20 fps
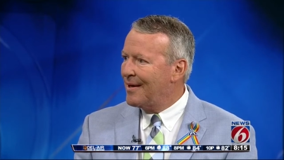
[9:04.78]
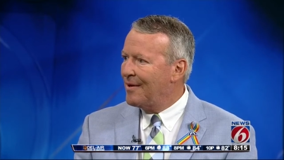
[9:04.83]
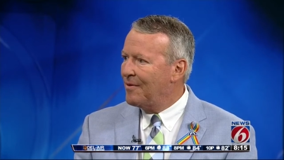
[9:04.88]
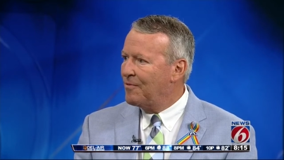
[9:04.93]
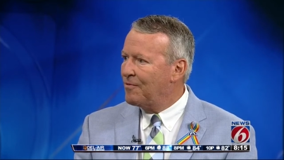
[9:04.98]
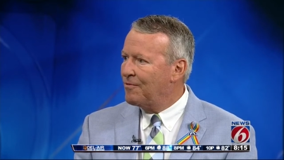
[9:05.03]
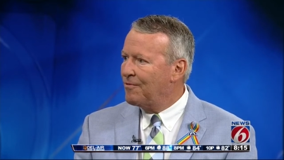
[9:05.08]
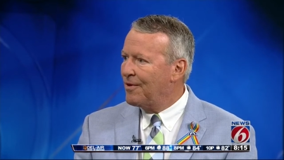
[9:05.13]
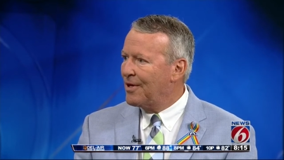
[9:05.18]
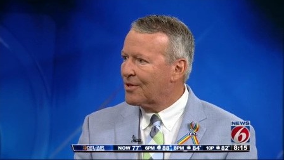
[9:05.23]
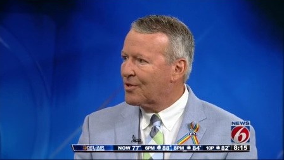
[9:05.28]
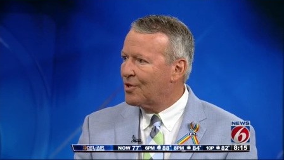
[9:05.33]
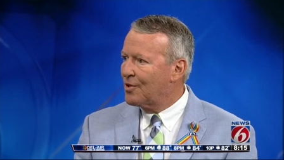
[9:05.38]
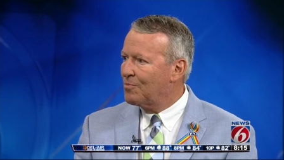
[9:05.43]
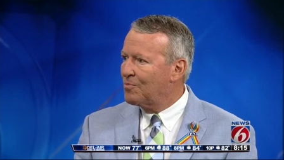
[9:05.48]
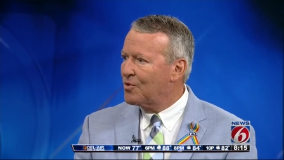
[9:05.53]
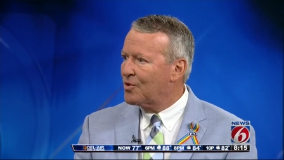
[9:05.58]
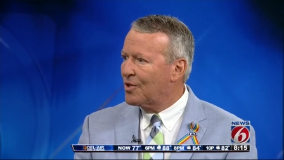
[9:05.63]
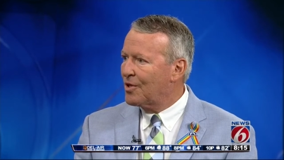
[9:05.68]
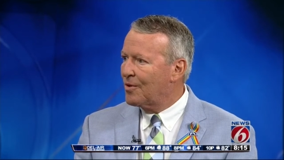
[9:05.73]

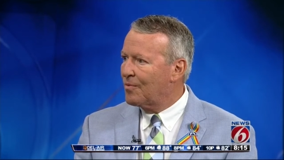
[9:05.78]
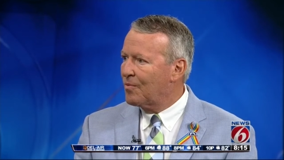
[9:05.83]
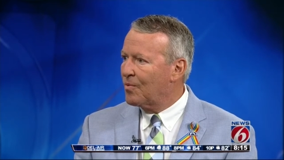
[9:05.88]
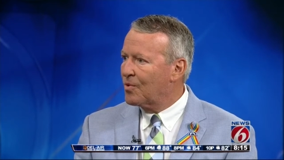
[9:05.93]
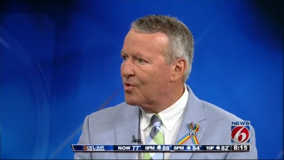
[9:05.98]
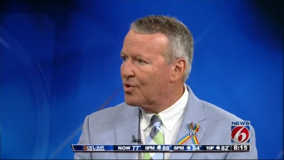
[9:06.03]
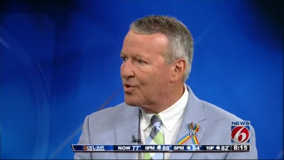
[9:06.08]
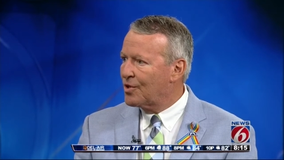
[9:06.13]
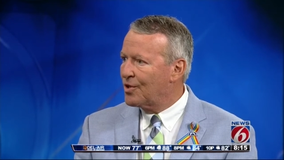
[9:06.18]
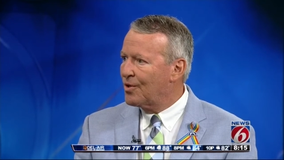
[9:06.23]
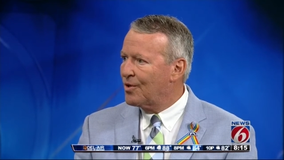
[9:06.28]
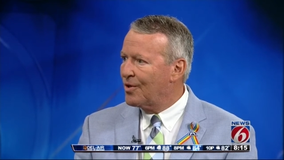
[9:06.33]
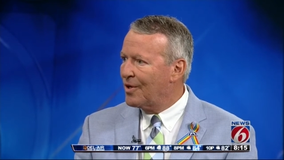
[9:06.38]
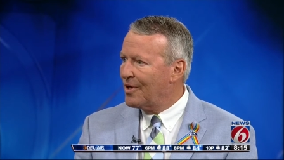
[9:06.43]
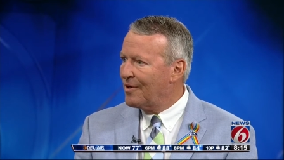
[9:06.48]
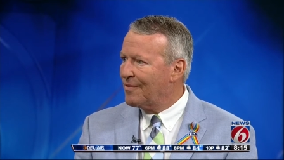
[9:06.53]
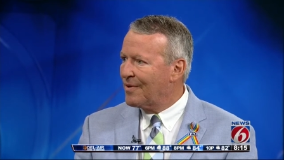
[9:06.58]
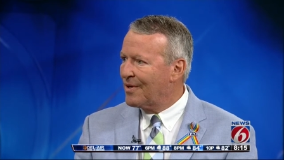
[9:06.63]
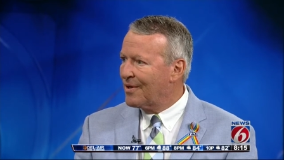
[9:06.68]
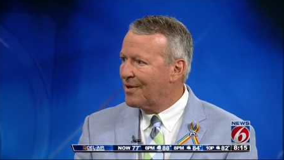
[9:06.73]
victims that were still
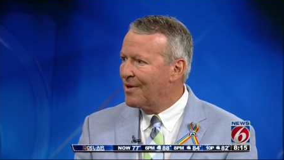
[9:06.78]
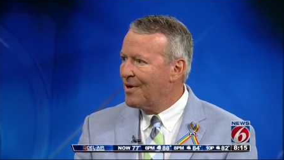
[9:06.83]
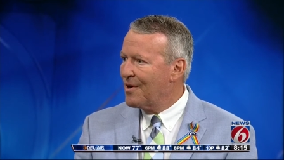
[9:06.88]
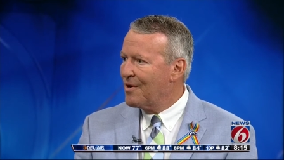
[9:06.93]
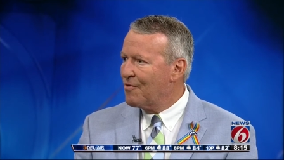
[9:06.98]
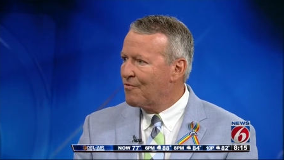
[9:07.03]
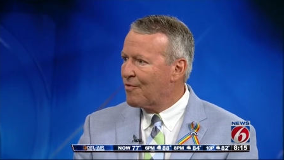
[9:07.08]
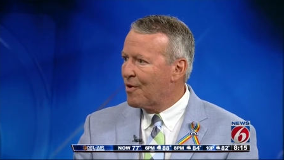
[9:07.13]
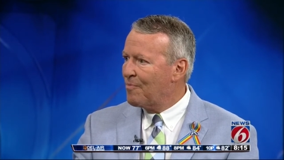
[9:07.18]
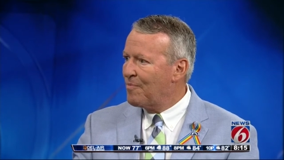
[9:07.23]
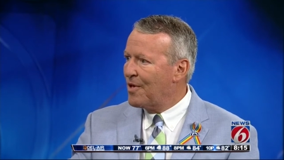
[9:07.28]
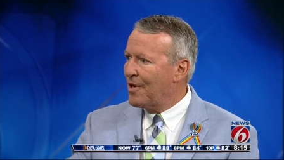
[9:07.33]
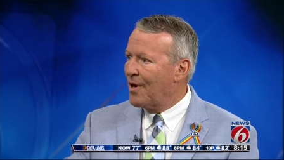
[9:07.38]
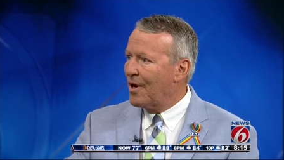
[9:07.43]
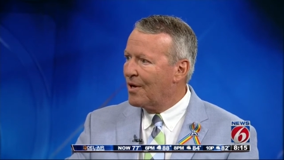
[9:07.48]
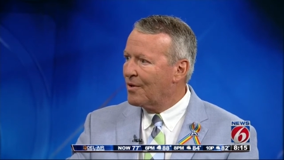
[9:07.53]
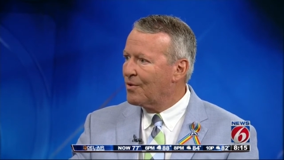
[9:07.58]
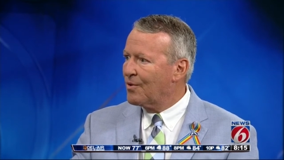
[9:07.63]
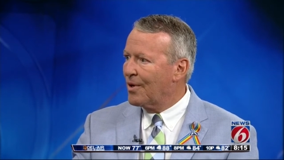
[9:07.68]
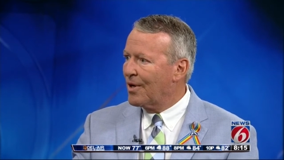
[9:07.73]
living from the
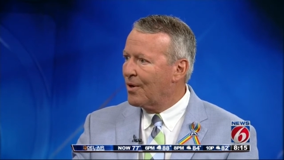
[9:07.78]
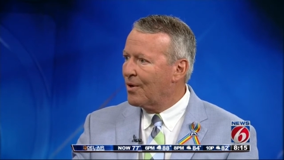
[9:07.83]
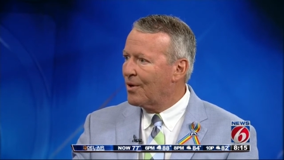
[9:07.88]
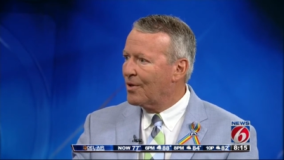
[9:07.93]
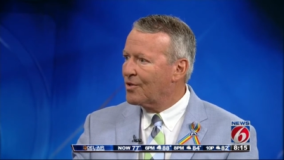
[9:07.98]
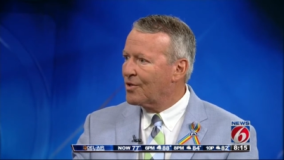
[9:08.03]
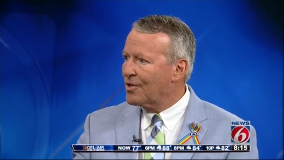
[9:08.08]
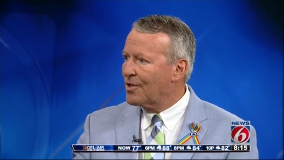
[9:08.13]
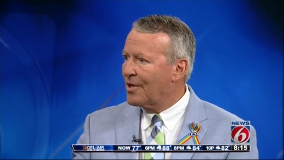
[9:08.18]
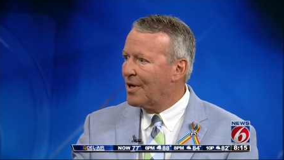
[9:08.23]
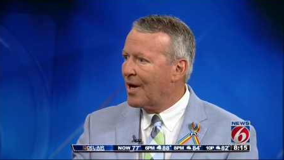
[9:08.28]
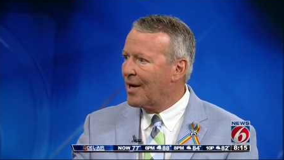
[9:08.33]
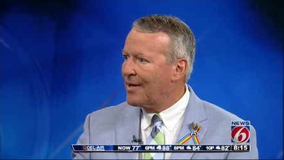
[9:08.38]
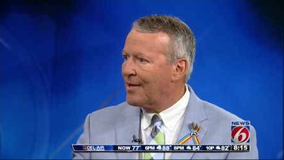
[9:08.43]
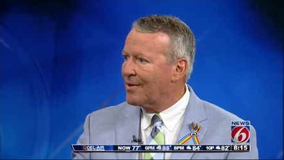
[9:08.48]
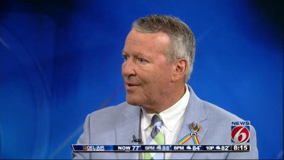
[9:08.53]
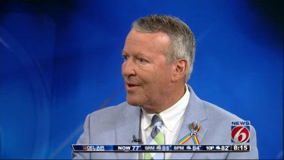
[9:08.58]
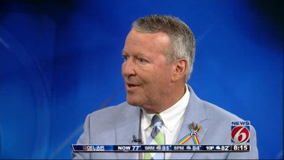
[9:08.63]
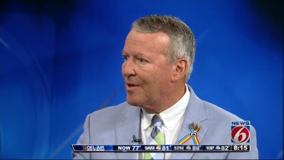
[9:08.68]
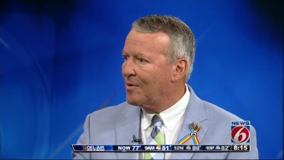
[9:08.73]
other areas of the
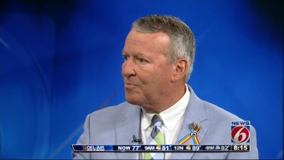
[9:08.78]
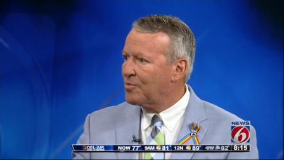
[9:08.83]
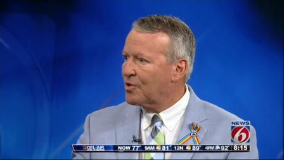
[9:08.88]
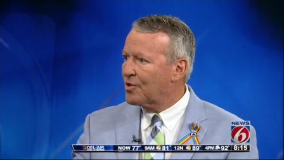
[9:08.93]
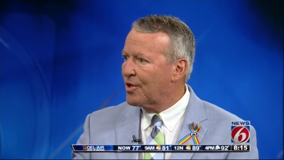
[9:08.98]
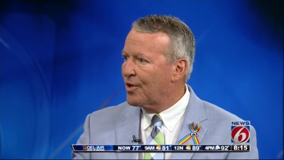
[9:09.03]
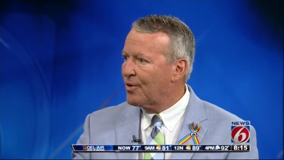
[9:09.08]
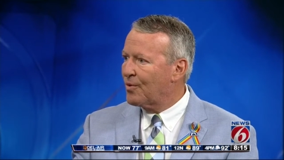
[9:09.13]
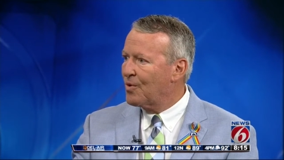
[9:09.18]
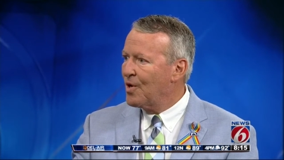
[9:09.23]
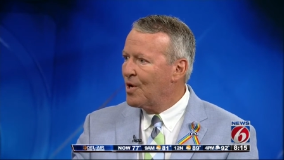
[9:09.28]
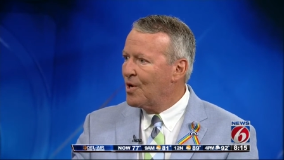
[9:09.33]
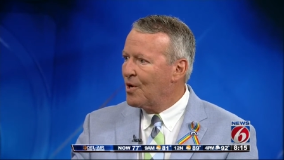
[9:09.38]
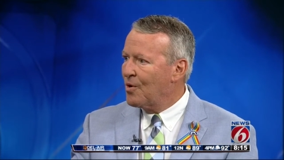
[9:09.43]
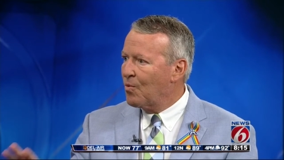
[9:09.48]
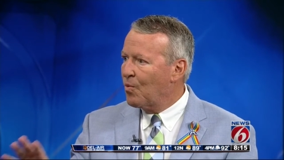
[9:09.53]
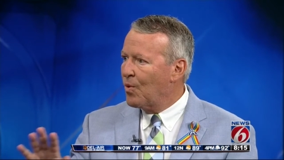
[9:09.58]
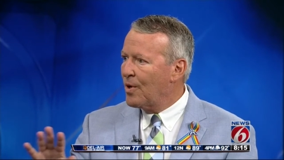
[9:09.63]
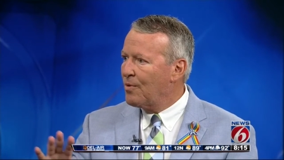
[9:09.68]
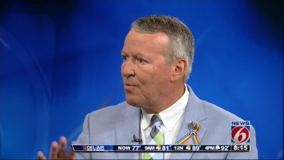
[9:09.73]
nightclub. So
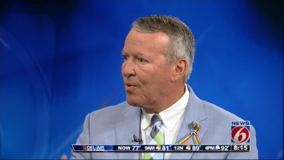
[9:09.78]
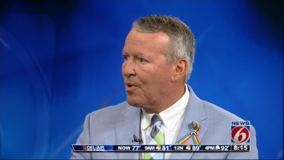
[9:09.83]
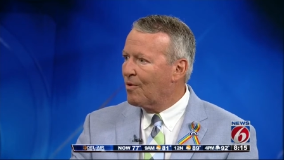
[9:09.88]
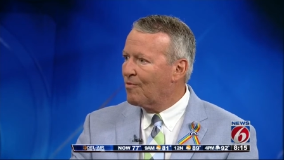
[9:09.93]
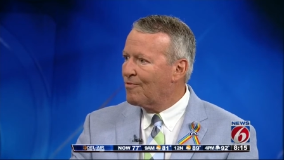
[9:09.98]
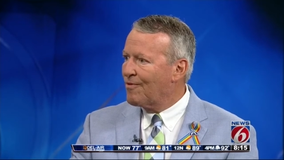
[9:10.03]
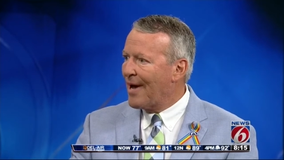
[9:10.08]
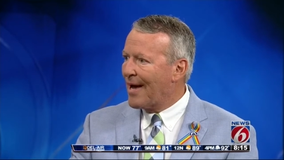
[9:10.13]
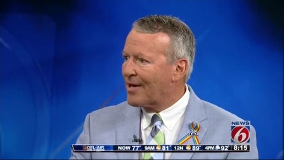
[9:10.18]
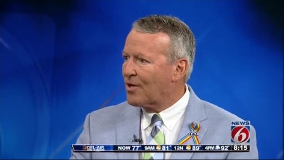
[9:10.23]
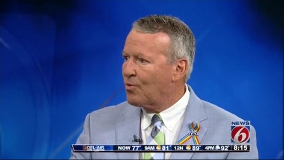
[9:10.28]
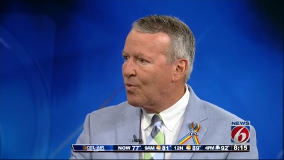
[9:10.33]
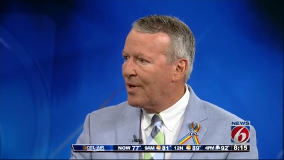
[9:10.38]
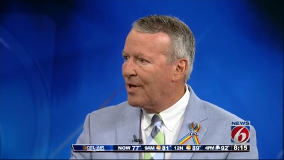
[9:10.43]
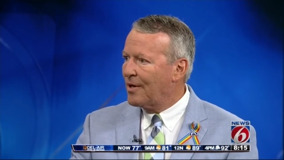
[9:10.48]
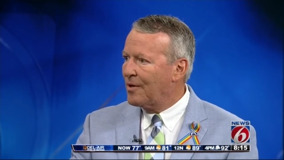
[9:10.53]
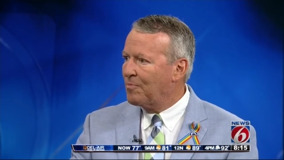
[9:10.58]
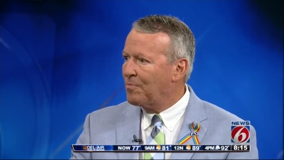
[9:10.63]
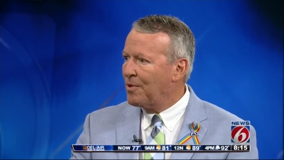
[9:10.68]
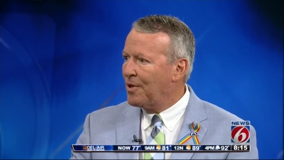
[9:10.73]
we were
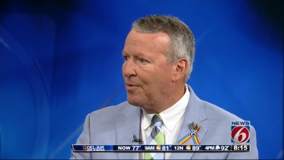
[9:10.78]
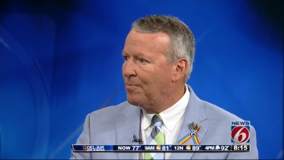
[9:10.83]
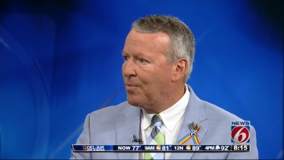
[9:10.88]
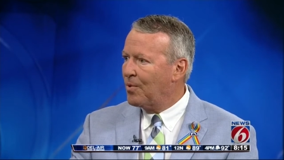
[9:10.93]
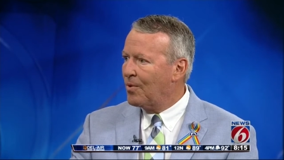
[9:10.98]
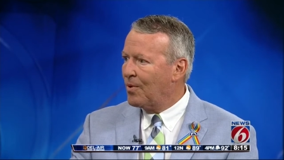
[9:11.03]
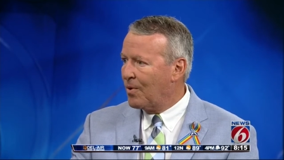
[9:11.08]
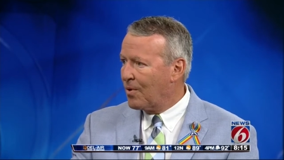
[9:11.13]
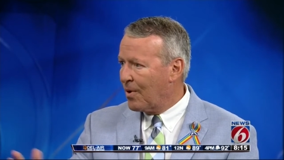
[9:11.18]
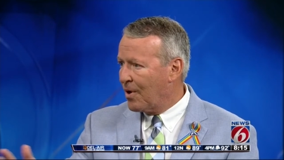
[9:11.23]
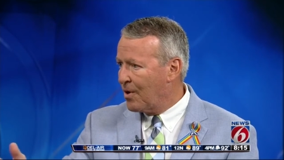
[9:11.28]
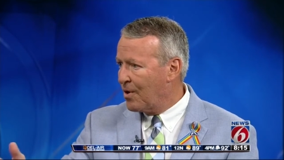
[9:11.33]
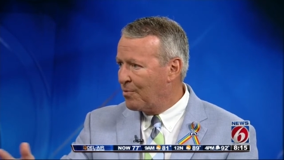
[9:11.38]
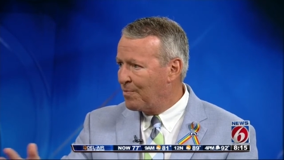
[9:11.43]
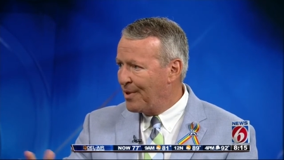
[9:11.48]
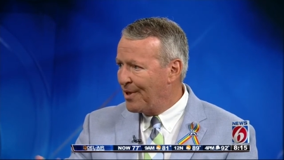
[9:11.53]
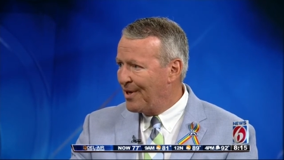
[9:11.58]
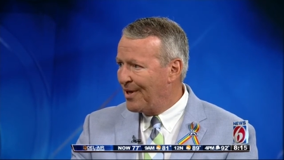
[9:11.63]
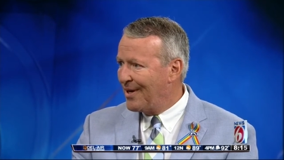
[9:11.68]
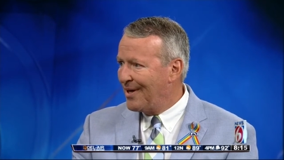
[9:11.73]
evacuating people, or
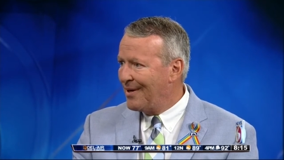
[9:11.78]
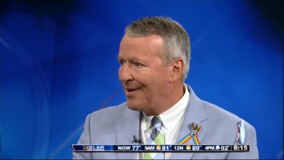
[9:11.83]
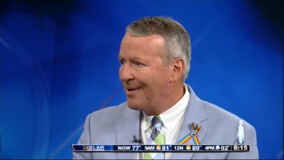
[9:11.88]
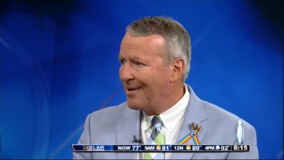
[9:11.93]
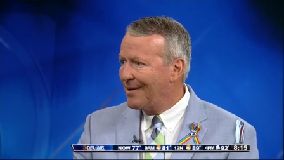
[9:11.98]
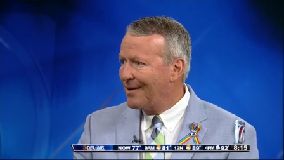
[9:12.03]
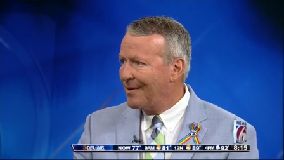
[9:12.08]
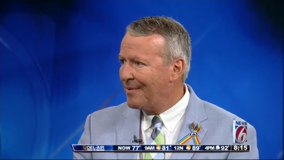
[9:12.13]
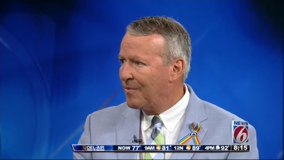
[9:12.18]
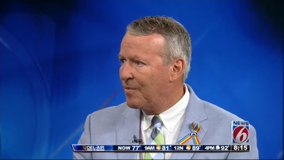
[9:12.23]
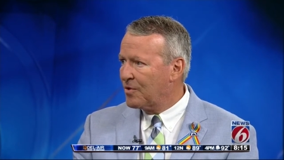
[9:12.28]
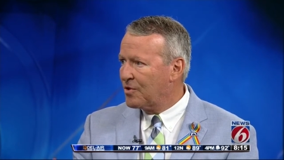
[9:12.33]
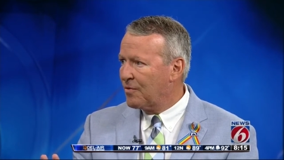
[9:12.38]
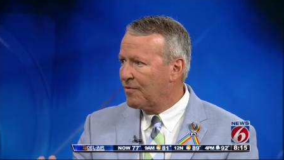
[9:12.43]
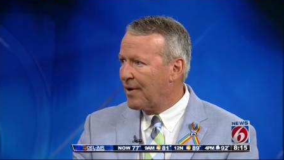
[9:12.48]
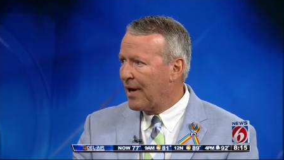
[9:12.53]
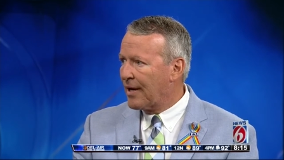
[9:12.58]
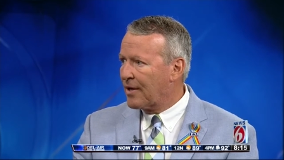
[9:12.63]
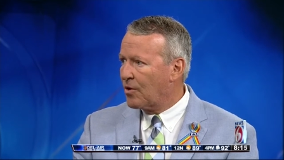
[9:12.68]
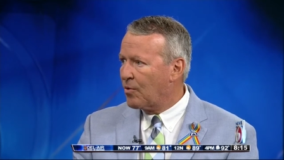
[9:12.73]
OPD yes. was
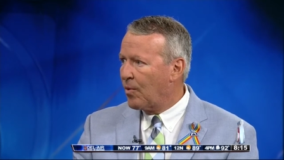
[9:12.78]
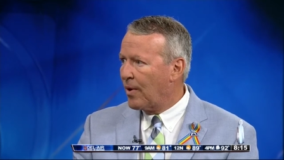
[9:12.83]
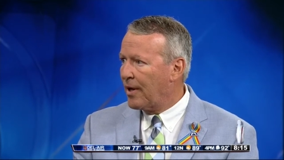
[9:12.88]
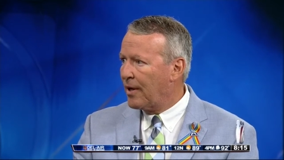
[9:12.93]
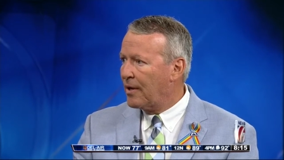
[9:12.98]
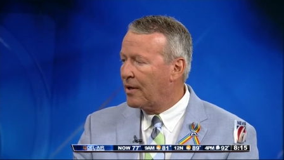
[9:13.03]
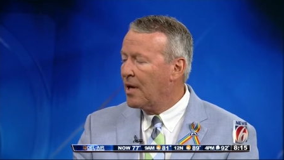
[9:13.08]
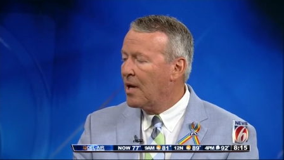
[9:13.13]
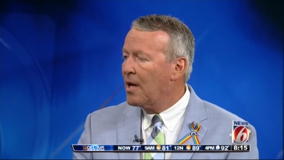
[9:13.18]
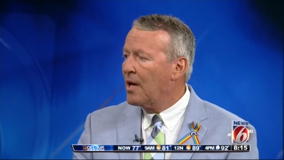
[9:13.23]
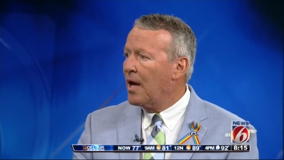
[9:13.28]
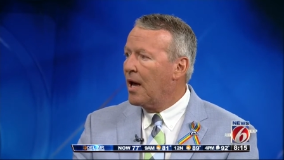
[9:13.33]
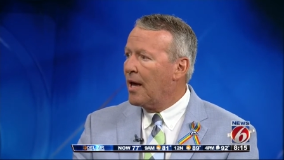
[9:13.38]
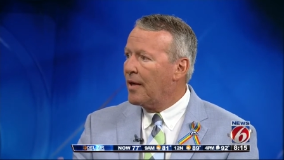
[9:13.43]
evacuating, right.